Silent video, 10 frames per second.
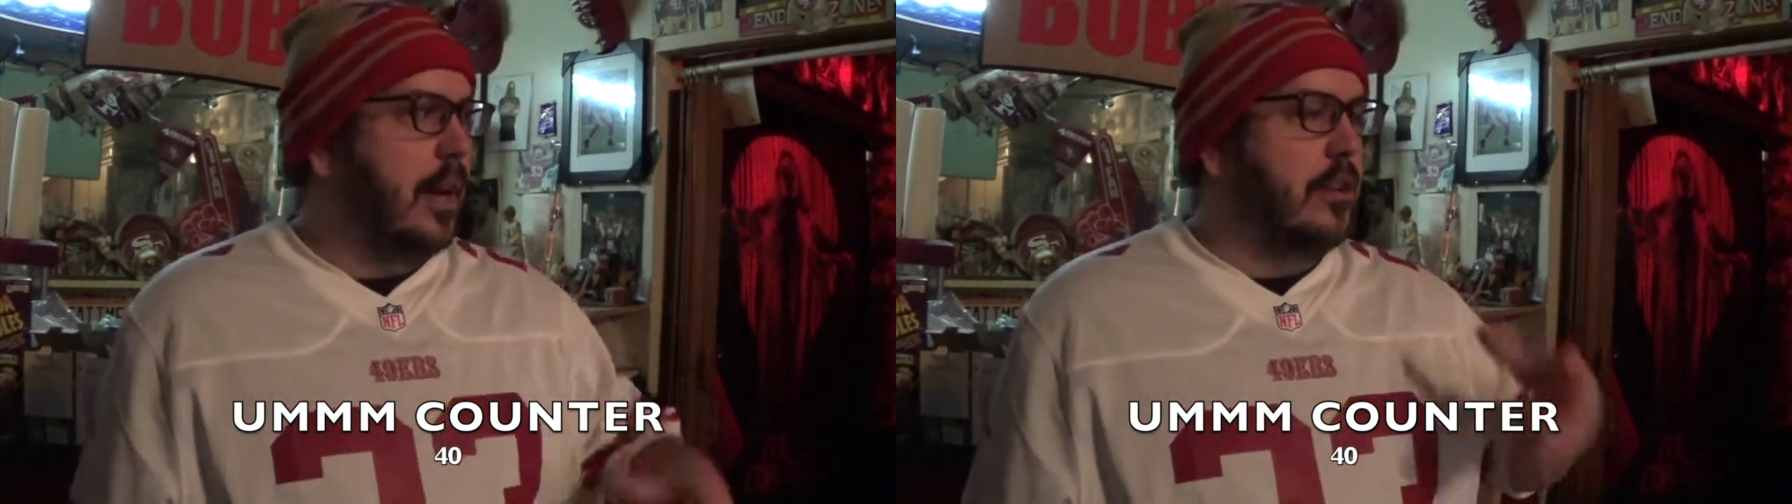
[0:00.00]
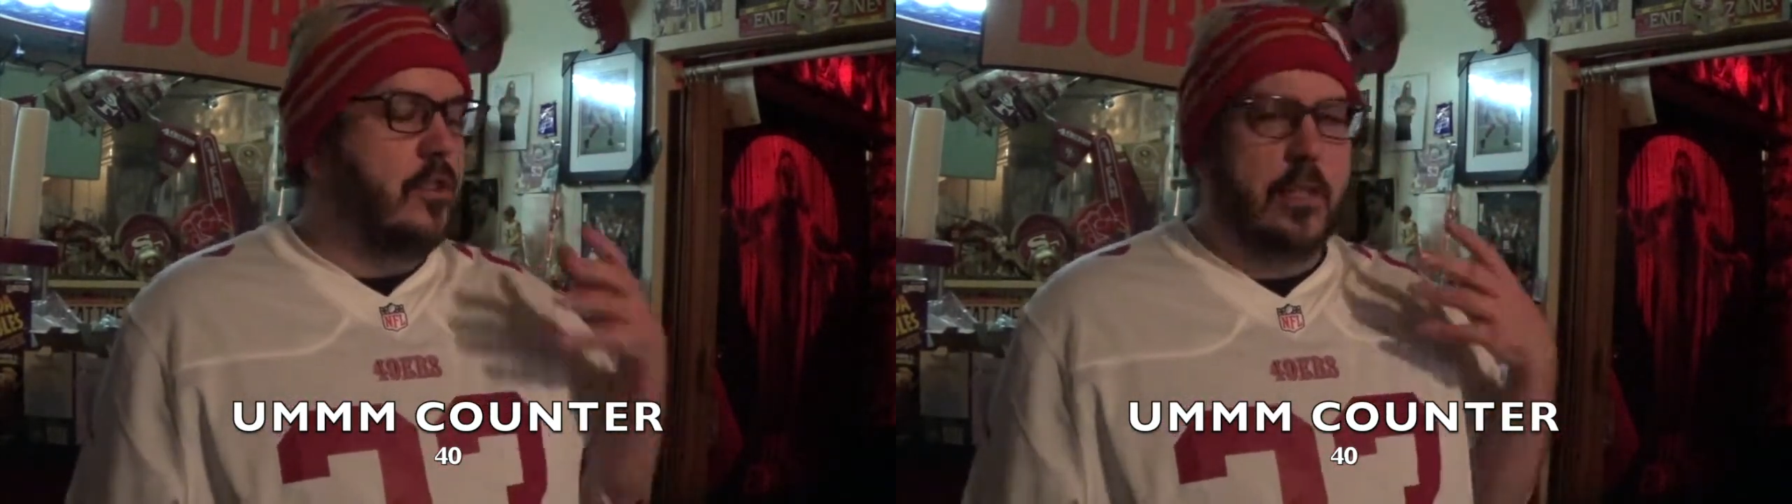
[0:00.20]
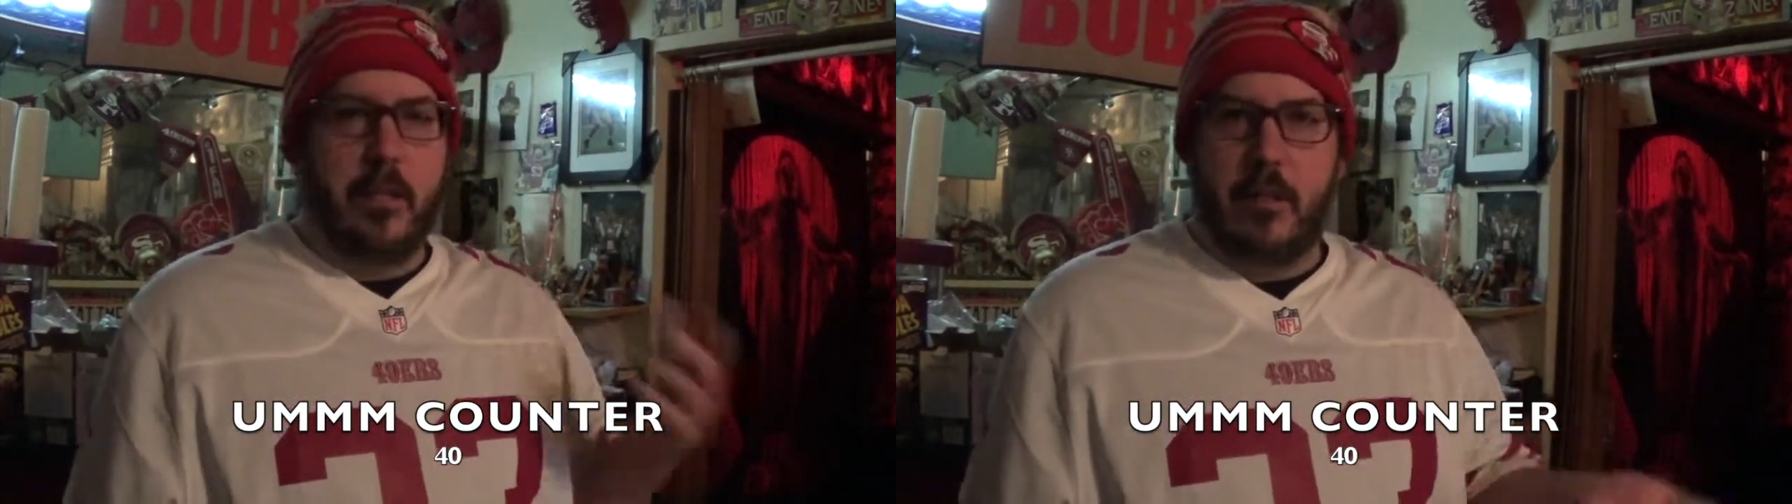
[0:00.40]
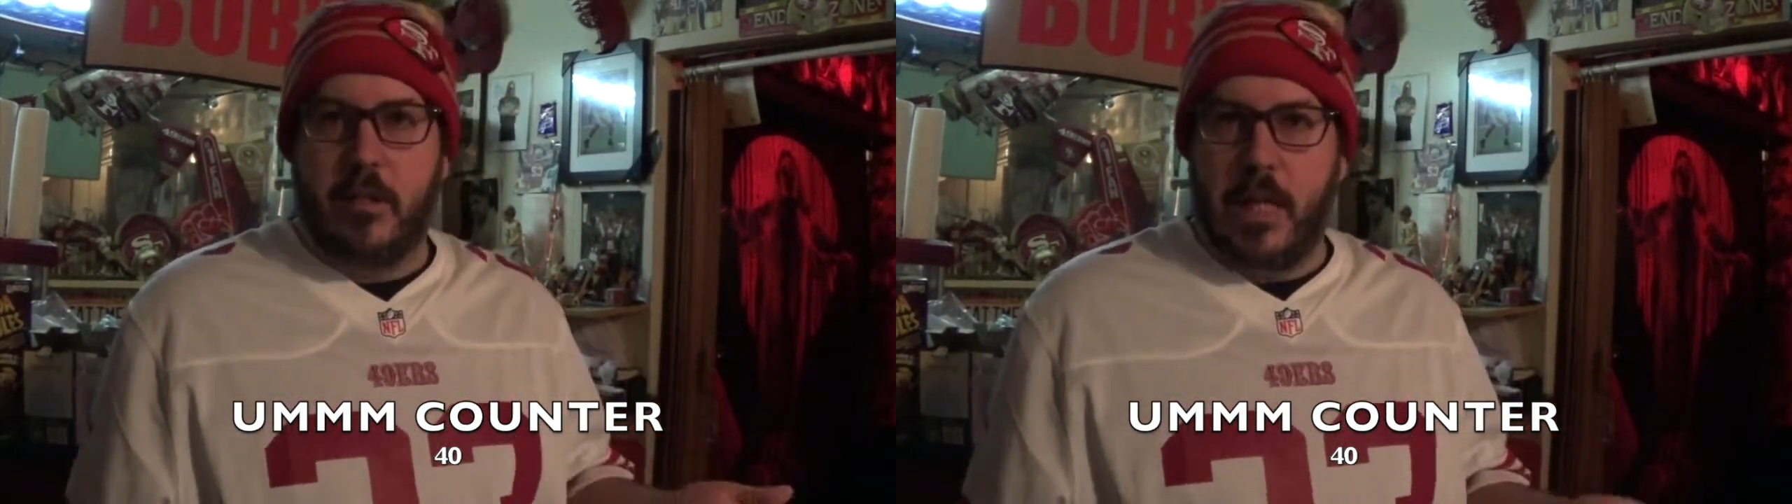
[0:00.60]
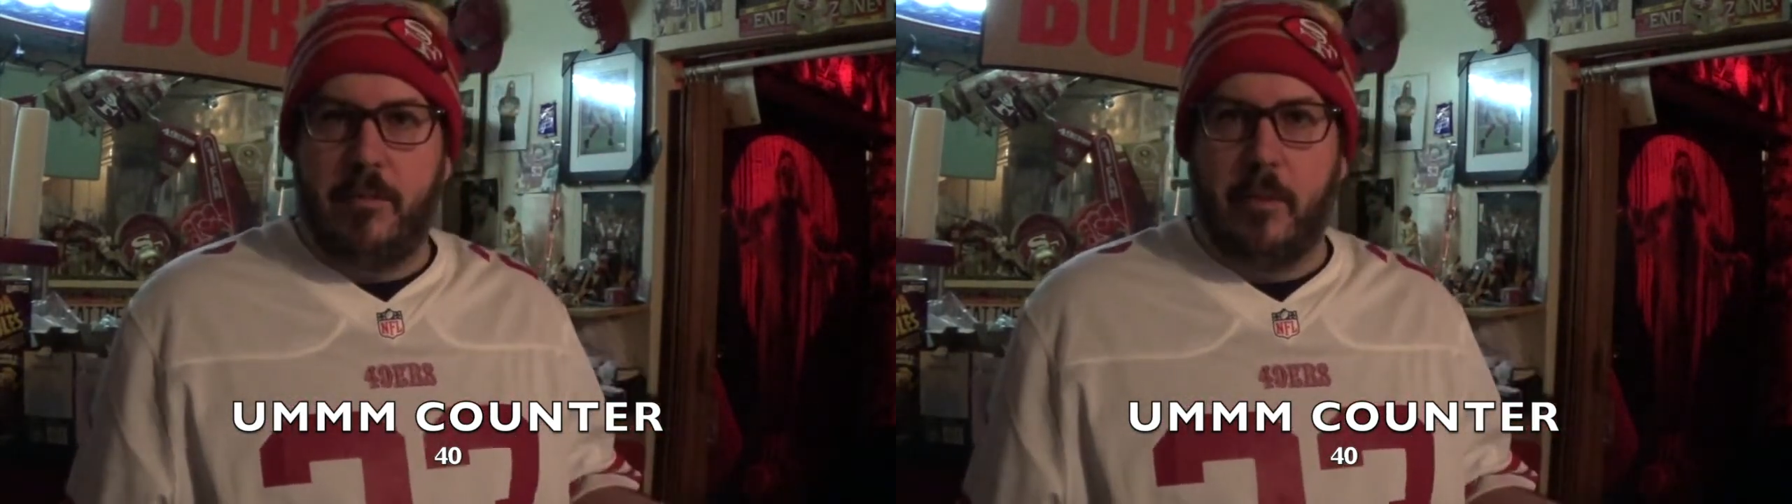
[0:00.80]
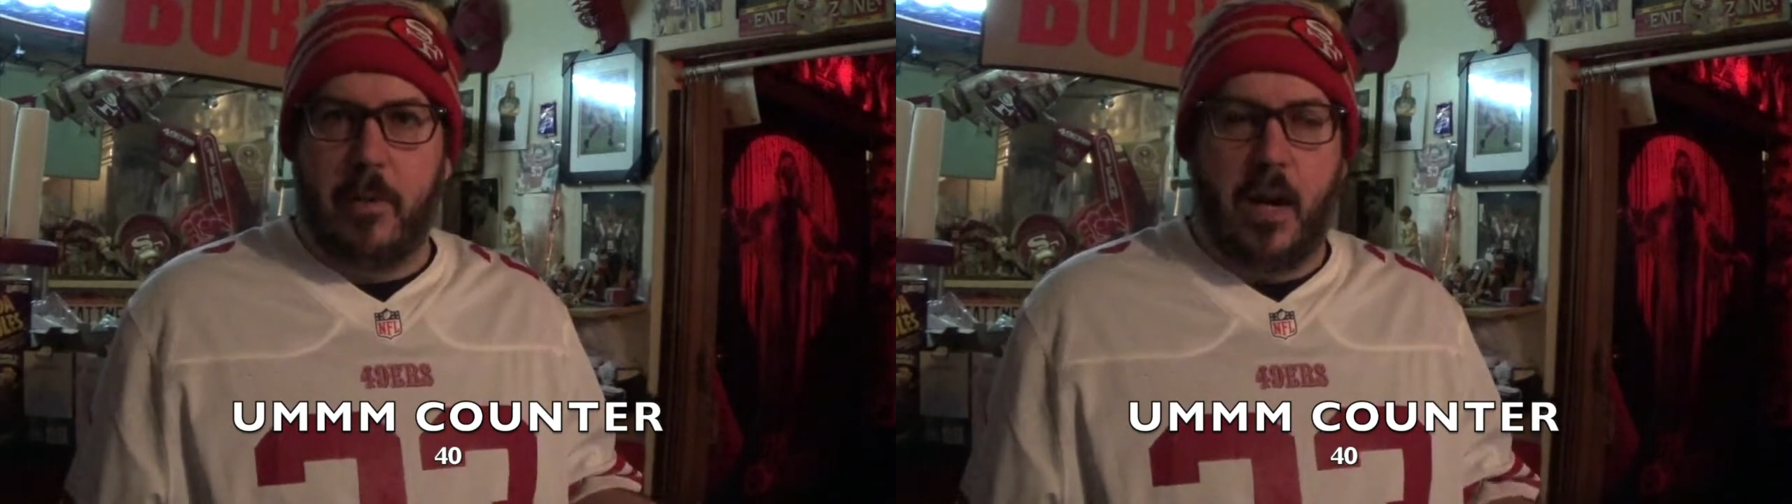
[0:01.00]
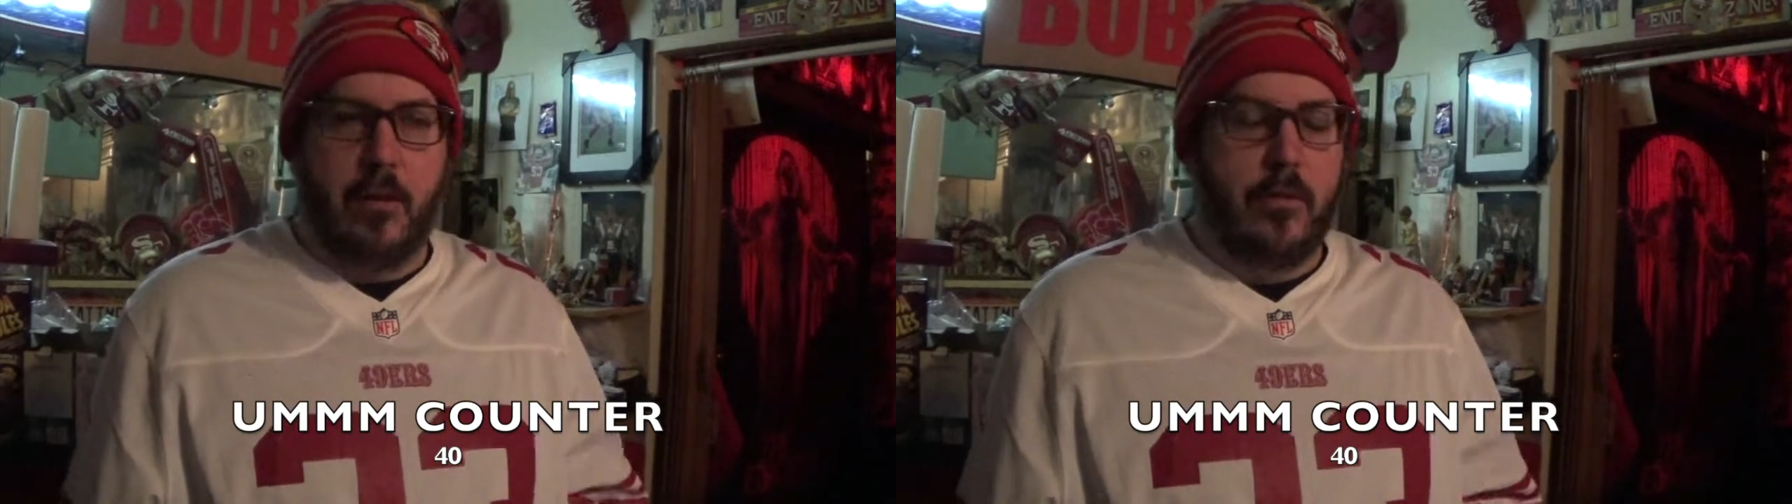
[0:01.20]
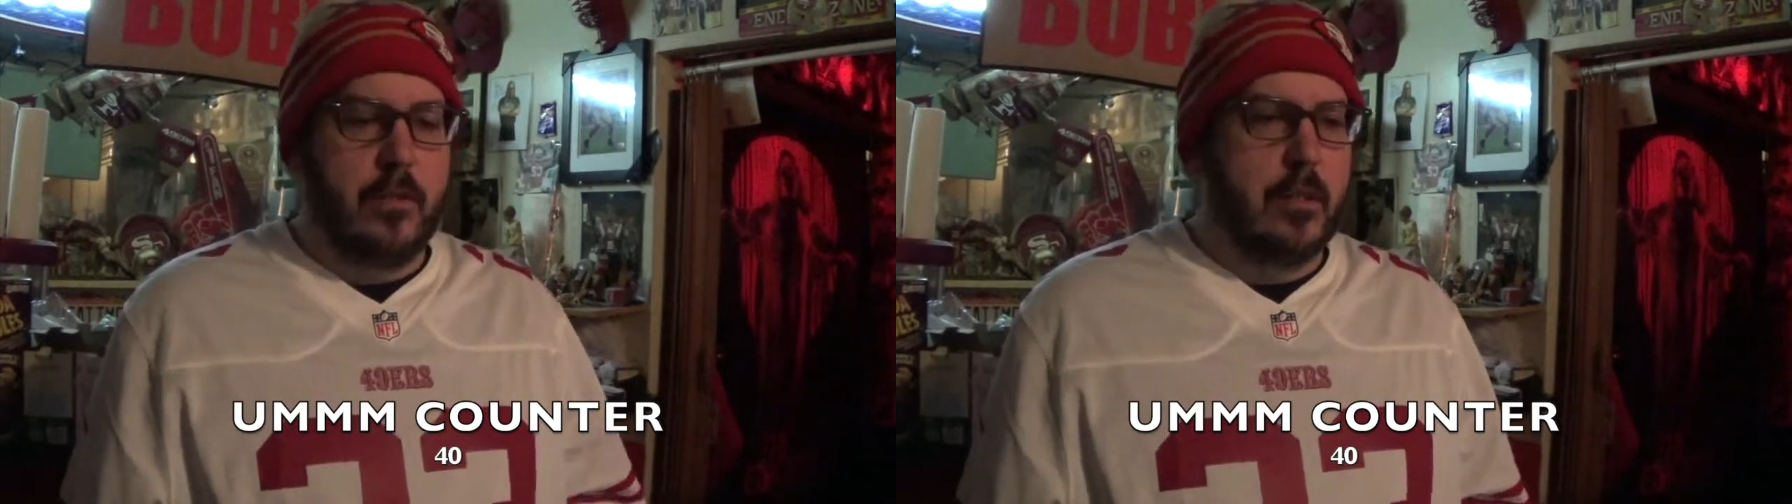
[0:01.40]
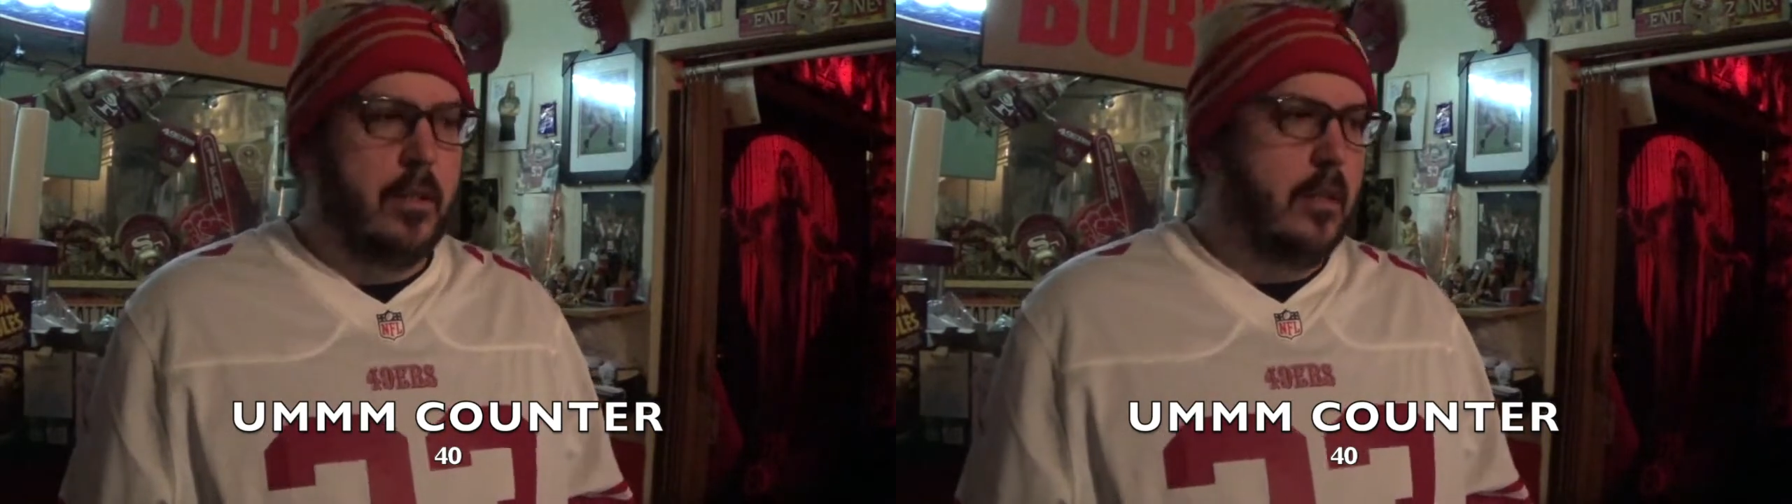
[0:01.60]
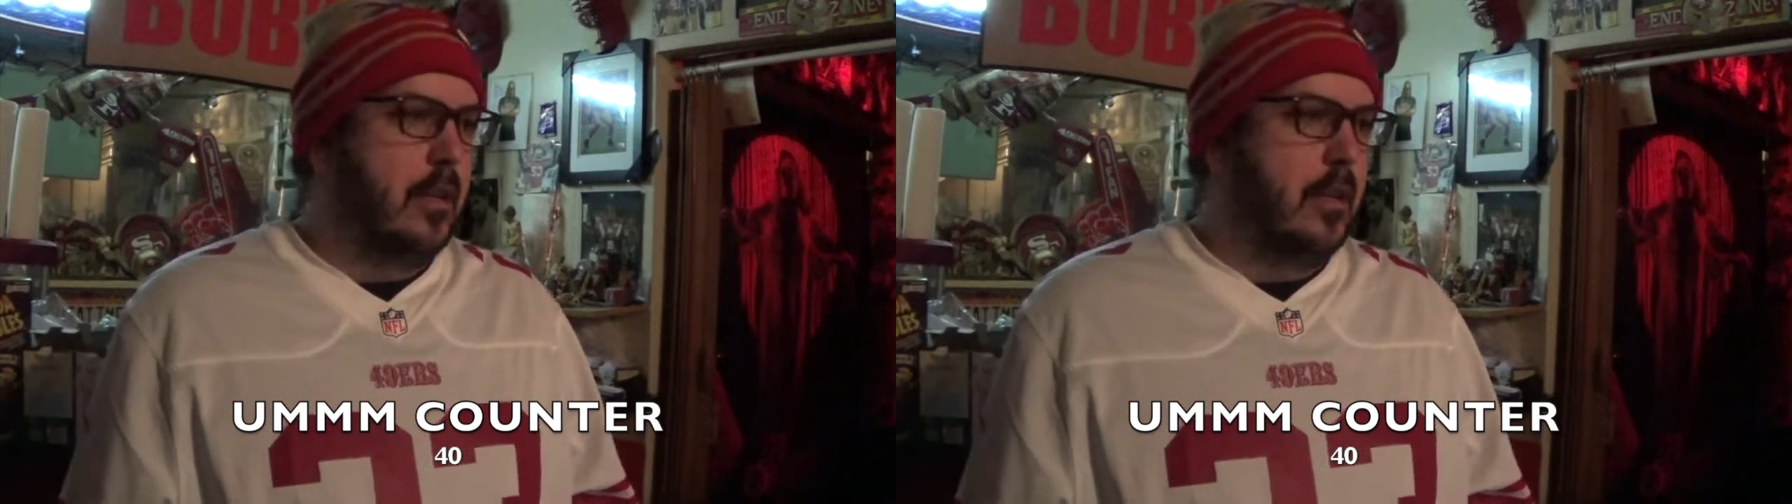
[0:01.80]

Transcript: I just like to save the bottles.